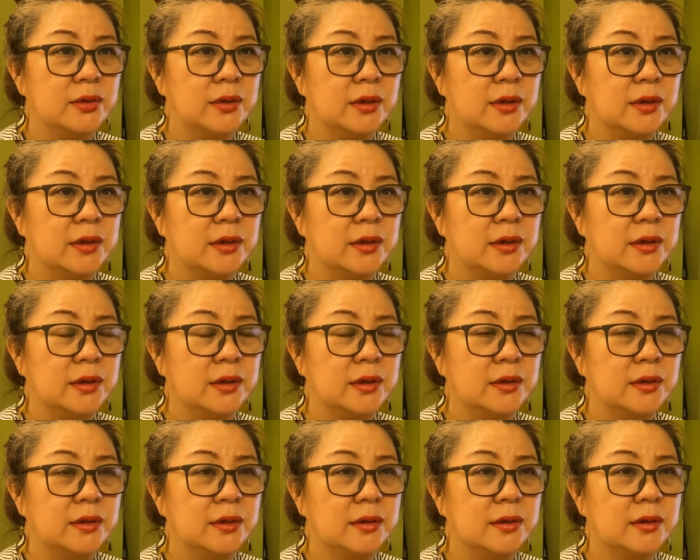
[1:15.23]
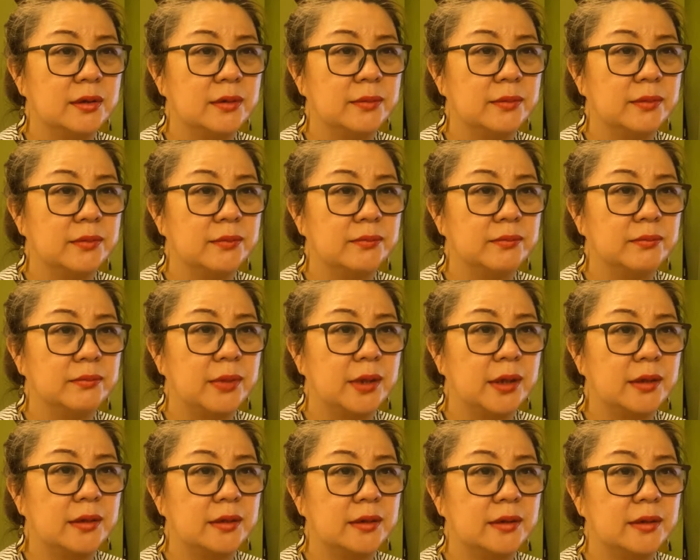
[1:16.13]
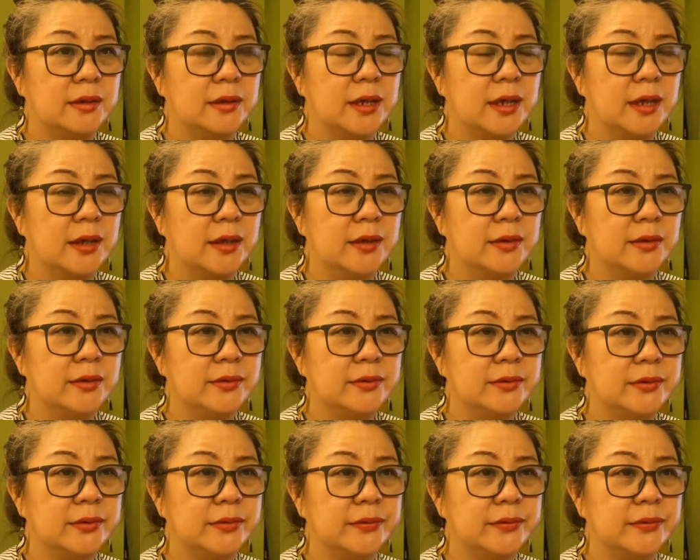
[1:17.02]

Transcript: uh, but then